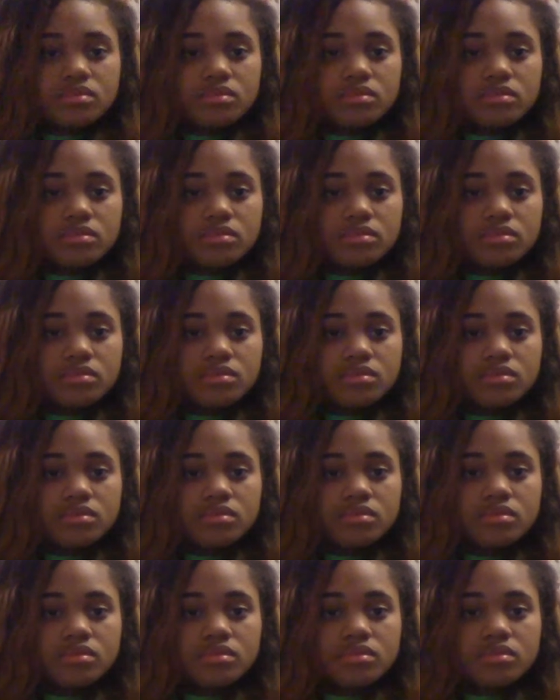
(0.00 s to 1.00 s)

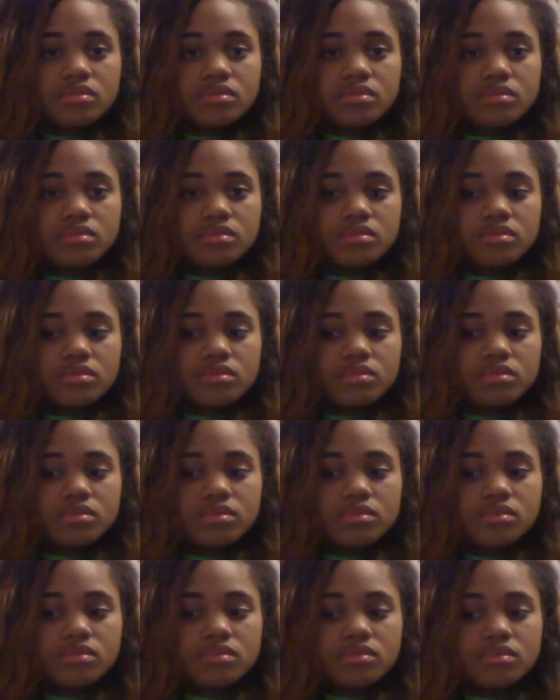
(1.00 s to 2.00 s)

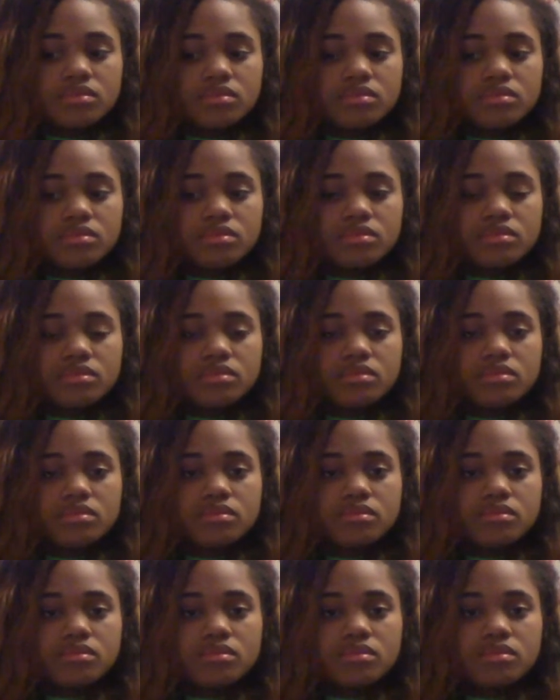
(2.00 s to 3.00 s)

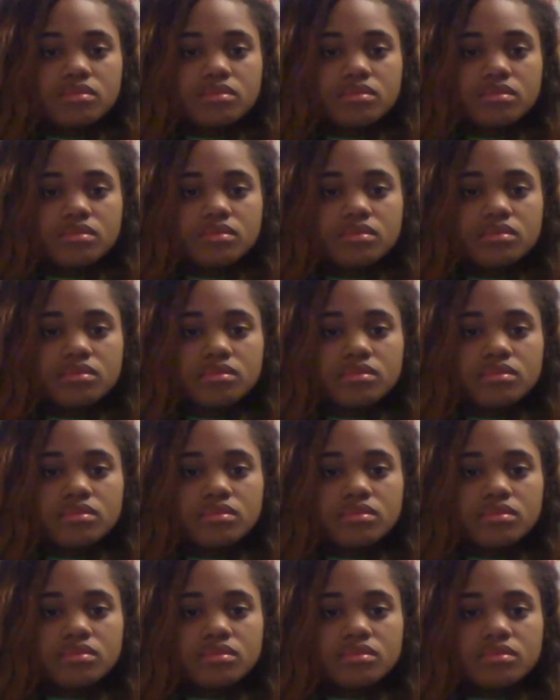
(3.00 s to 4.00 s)

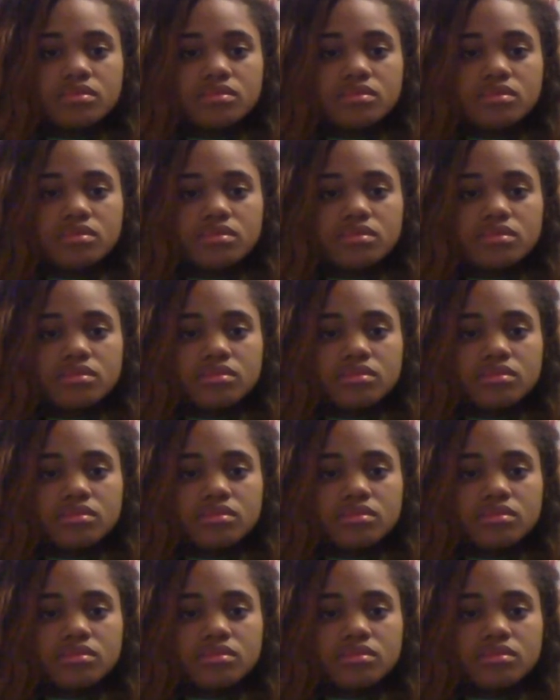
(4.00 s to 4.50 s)
The person shown says nothing.